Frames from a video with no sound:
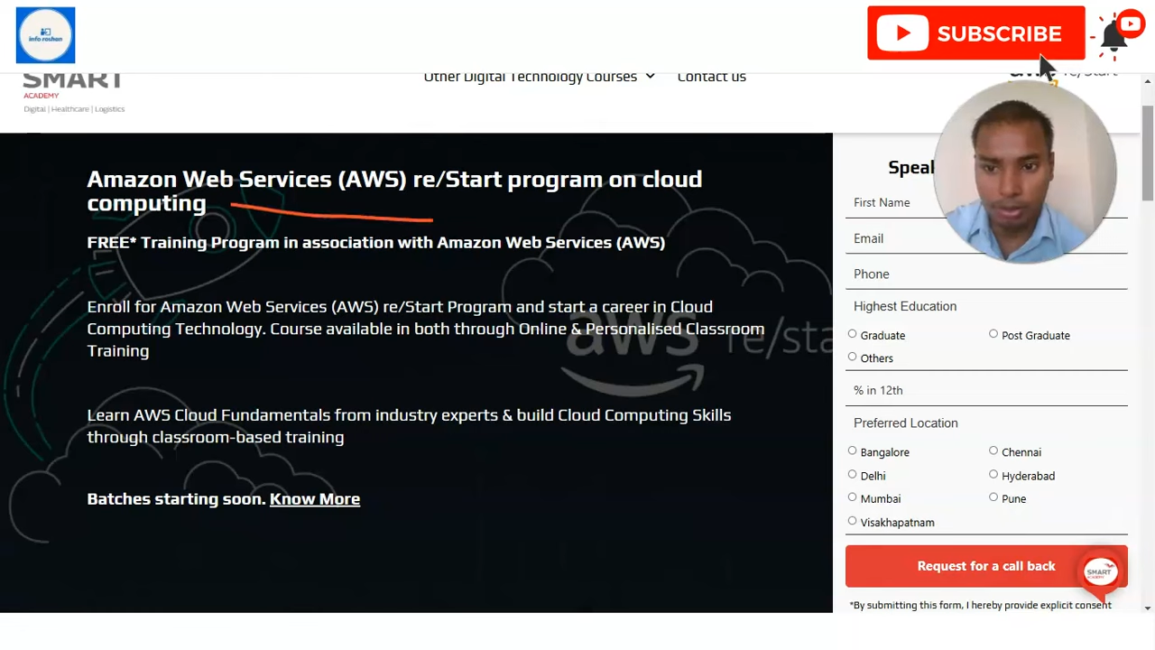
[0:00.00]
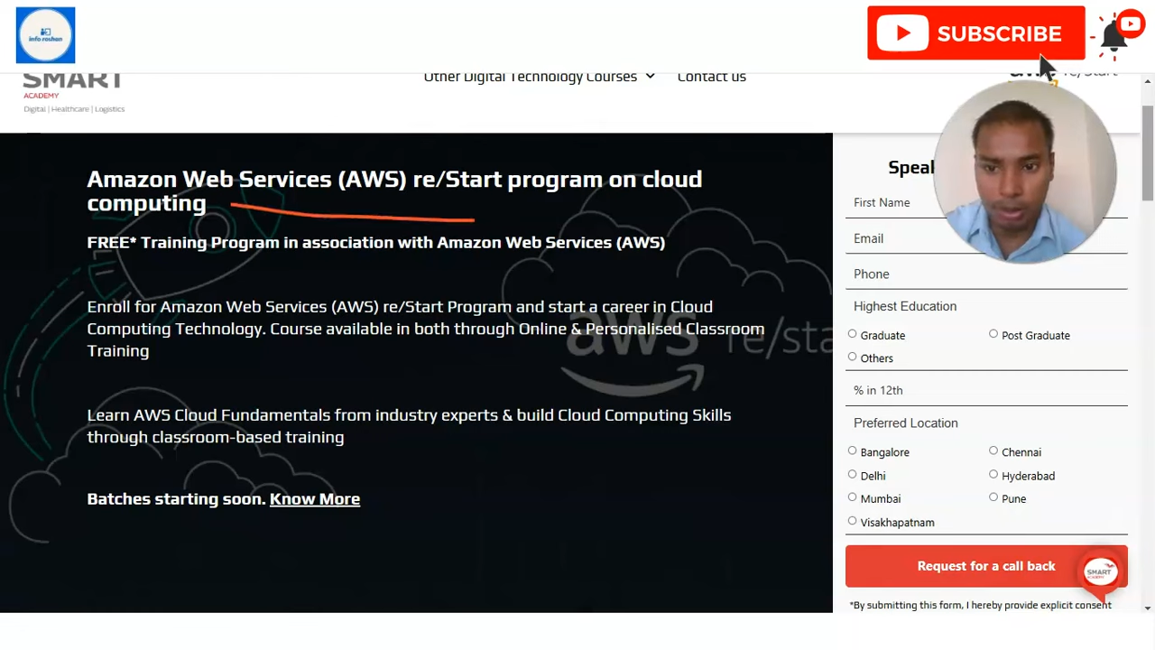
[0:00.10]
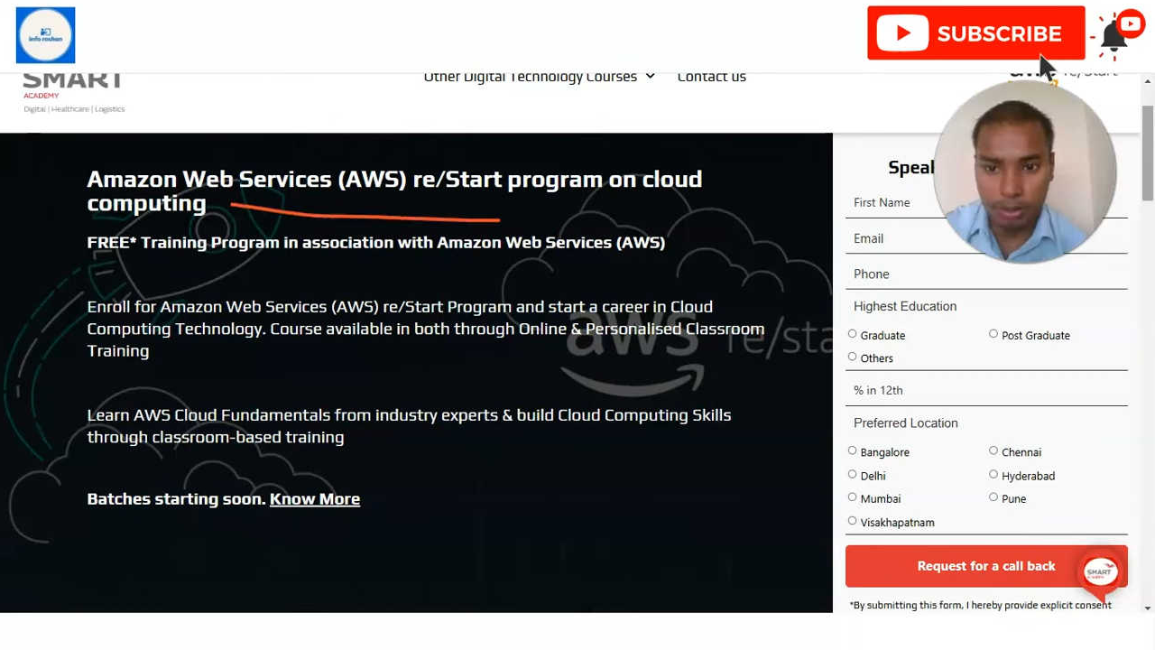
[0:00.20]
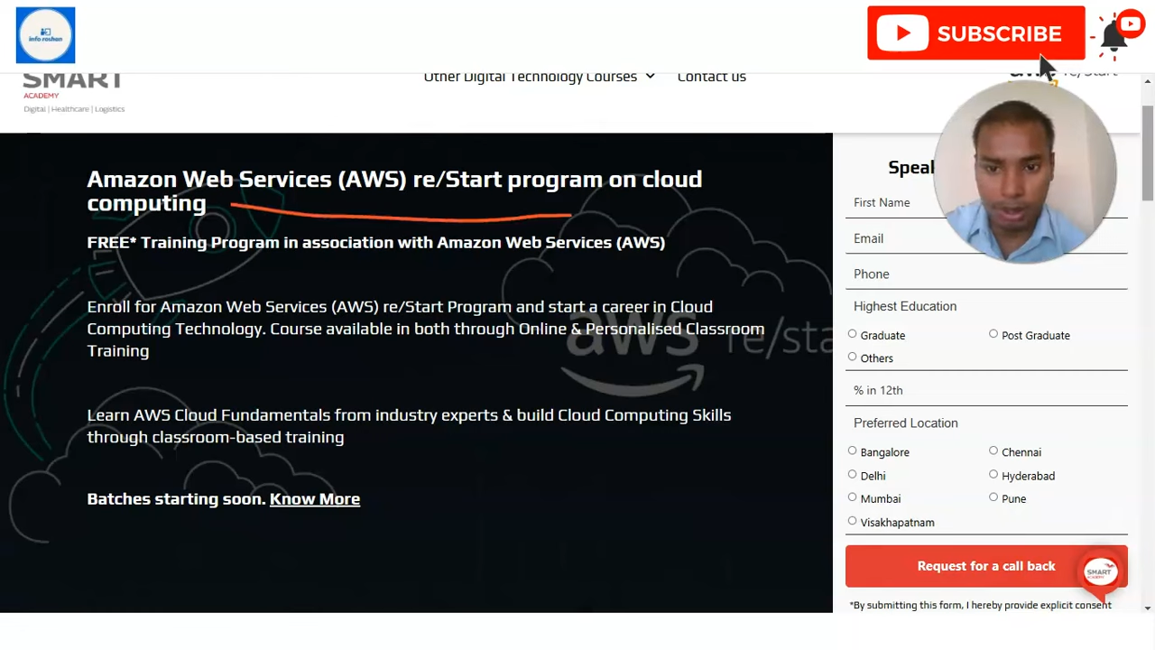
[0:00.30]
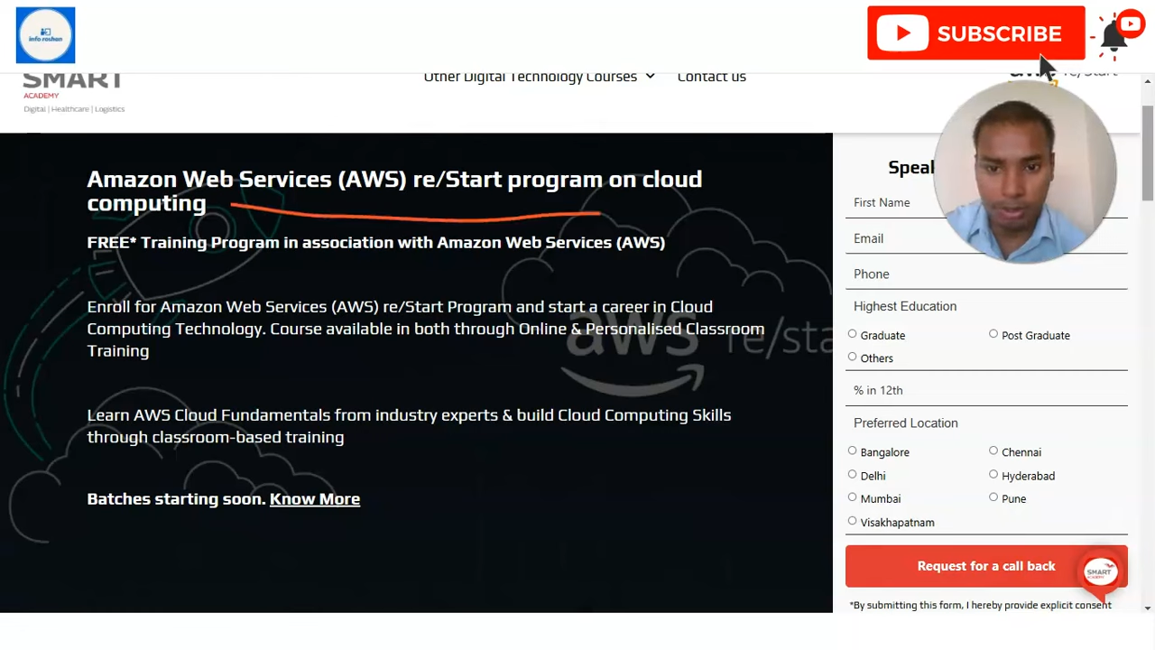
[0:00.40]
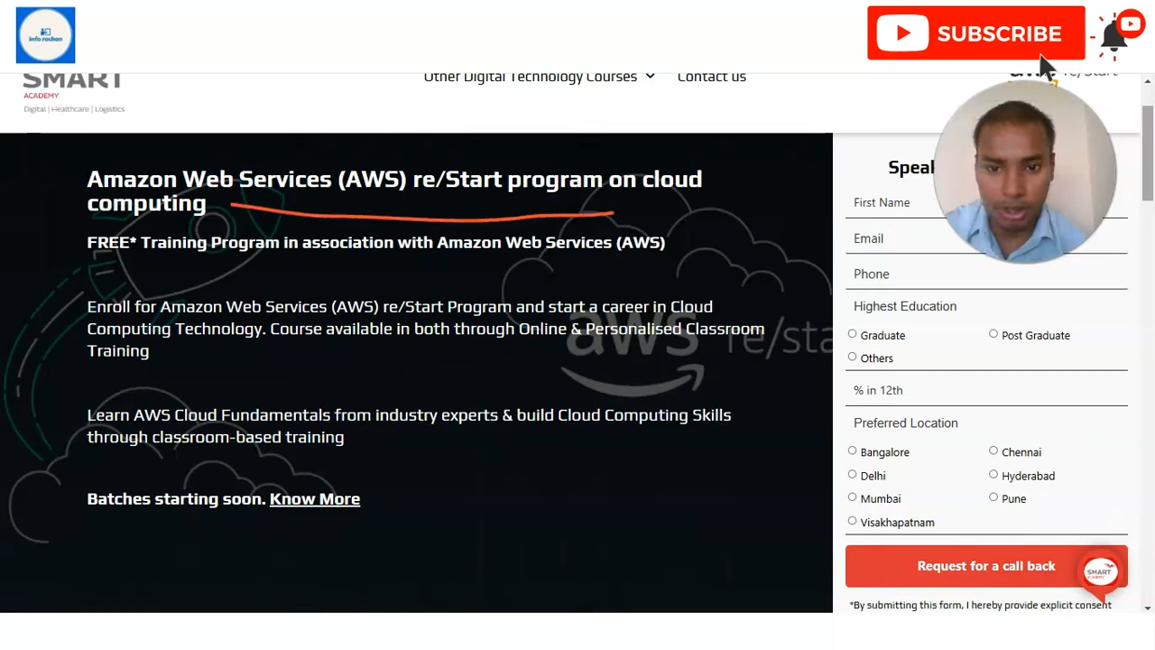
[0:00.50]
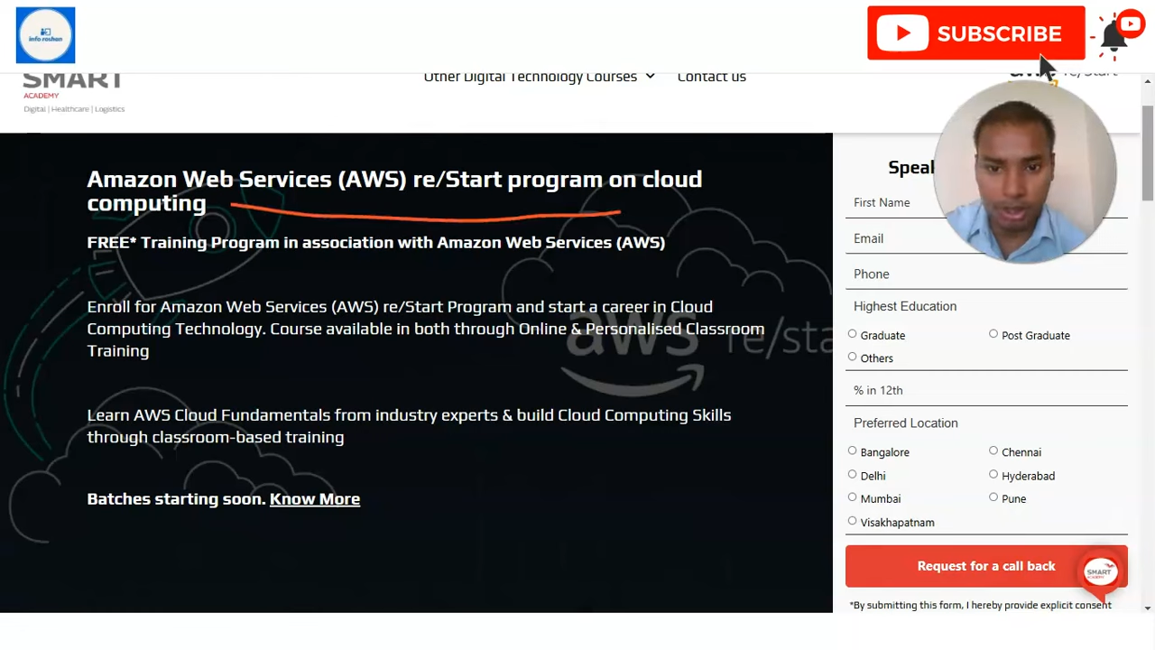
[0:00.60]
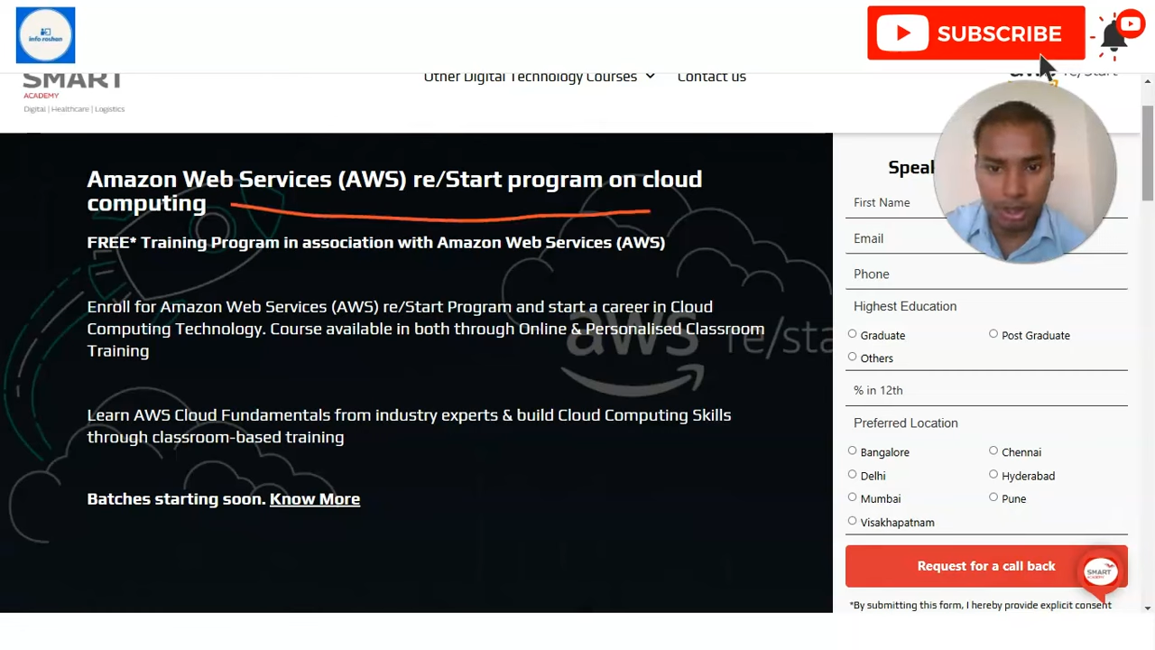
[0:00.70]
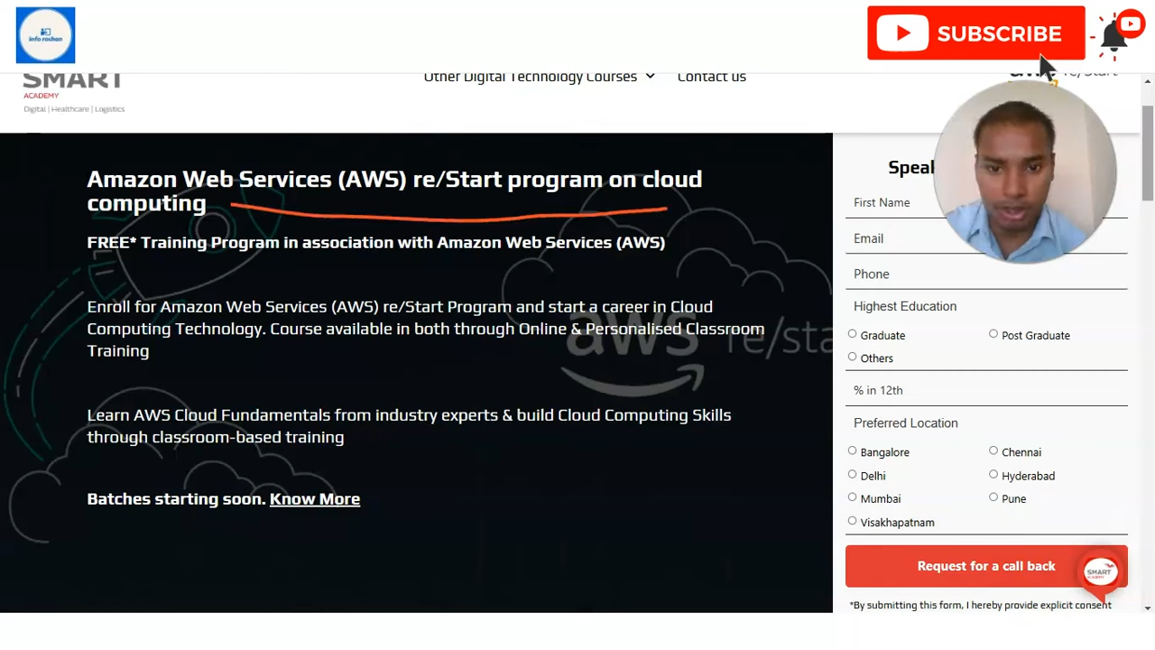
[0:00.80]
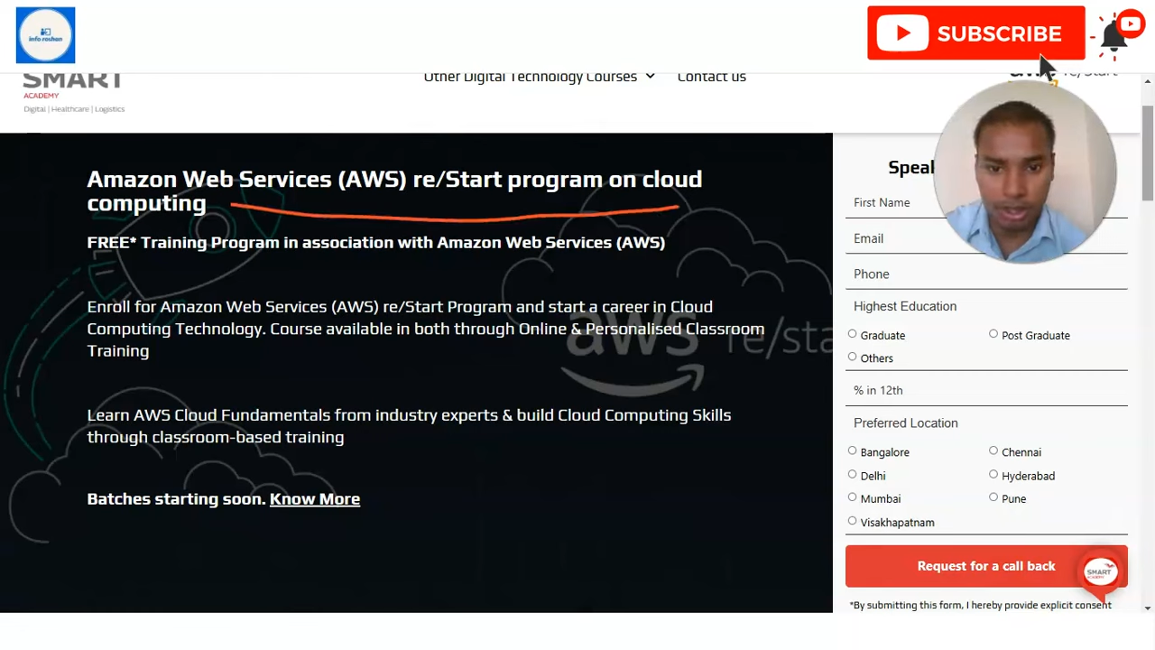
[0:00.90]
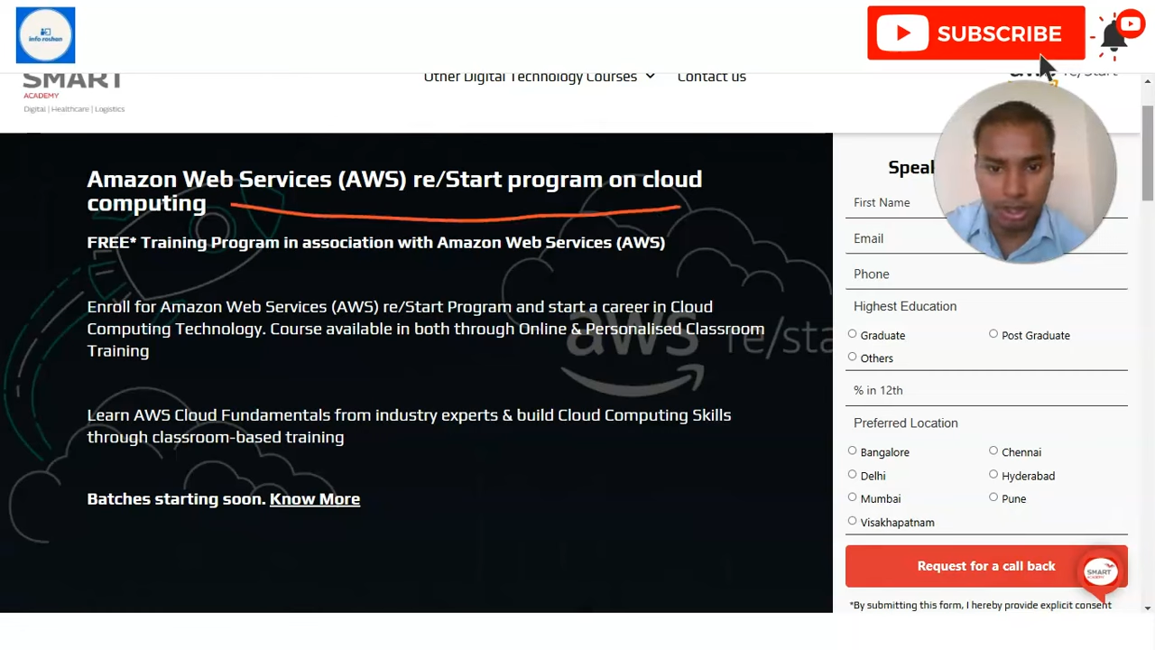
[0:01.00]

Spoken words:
Services Restart